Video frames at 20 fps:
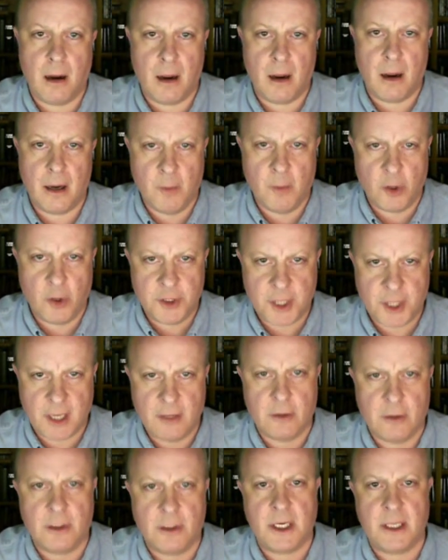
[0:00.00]
in a more
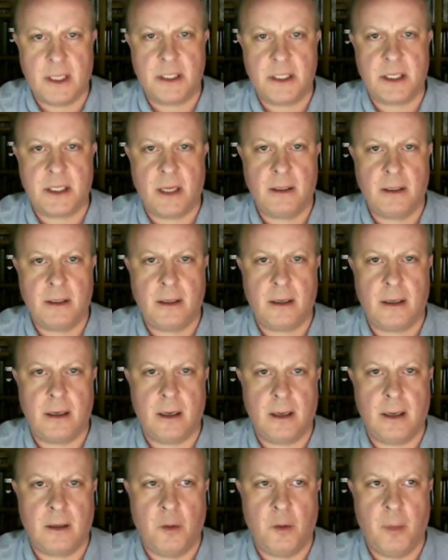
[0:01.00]
general sense, I think
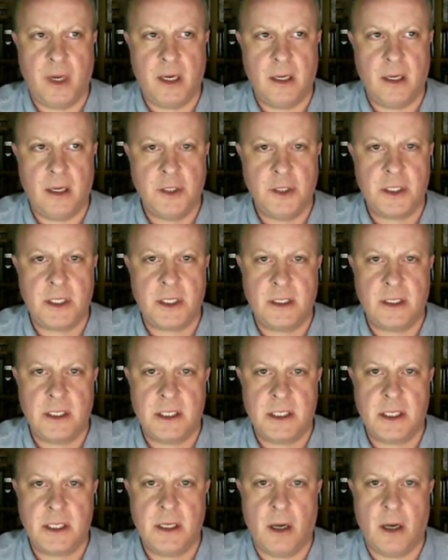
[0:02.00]
it'll be interesting to
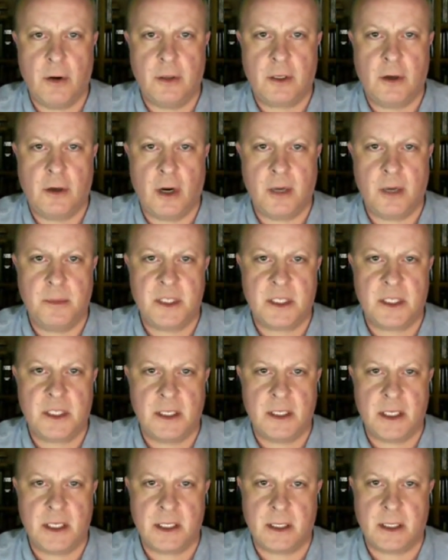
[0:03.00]
see how the crime
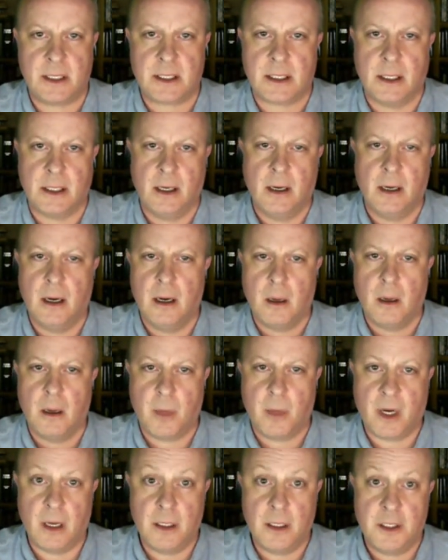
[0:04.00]
statistics
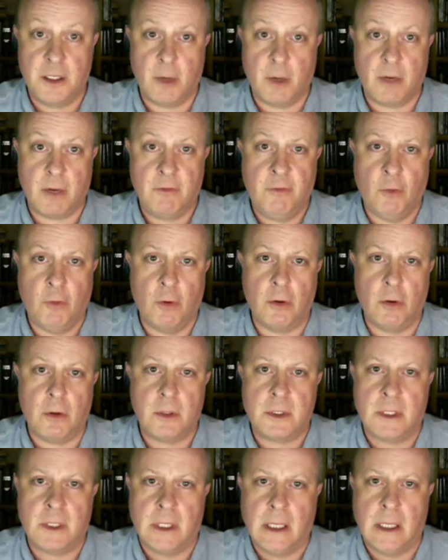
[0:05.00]
begin to
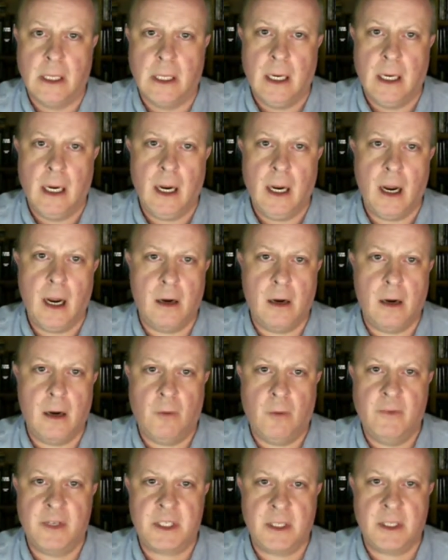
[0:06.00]
unfold.
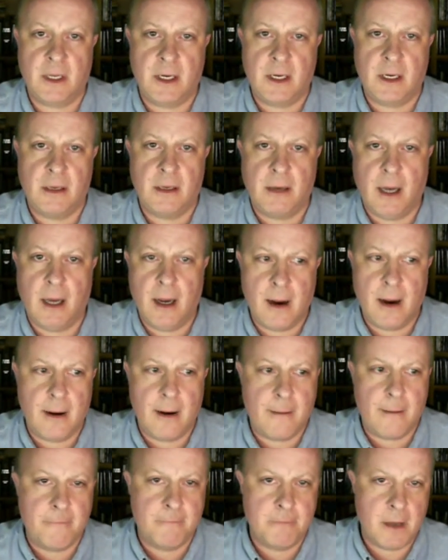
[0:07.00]
Obviously,
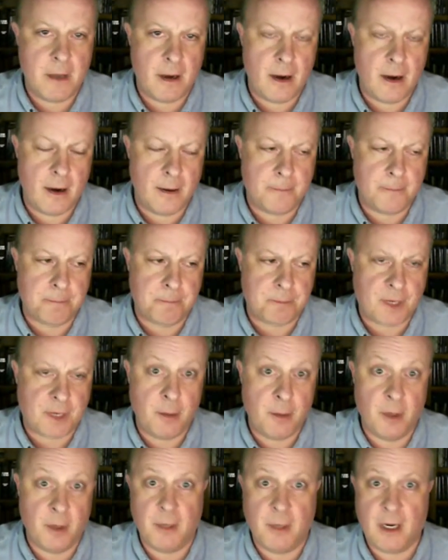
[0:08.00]

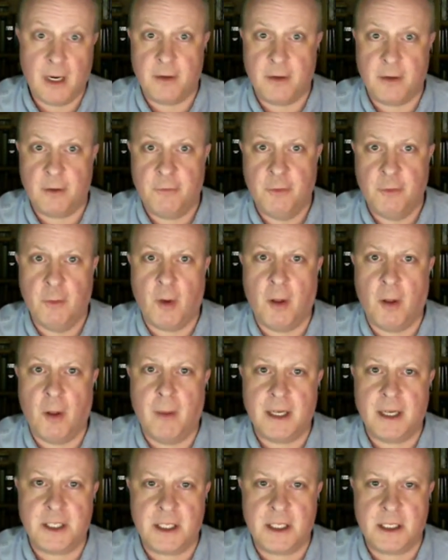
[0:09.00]
criminal behaviour at football
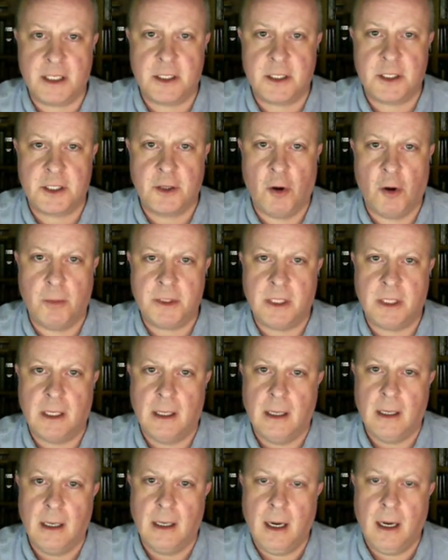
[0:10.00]
matches has stopped.
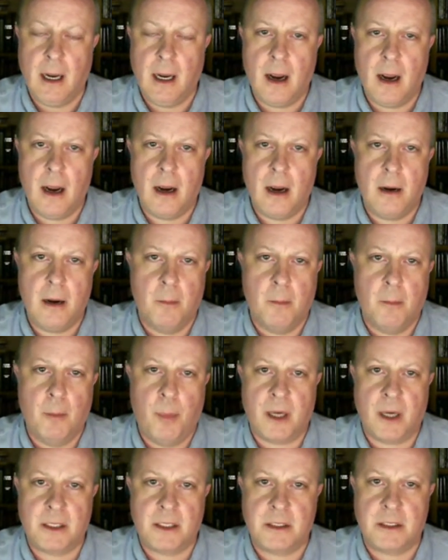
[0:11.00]
And
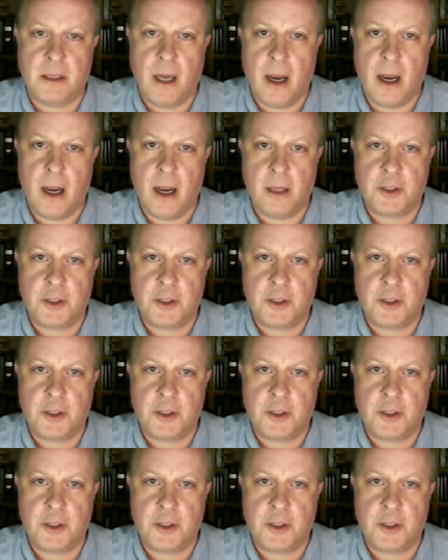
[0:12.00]
obviously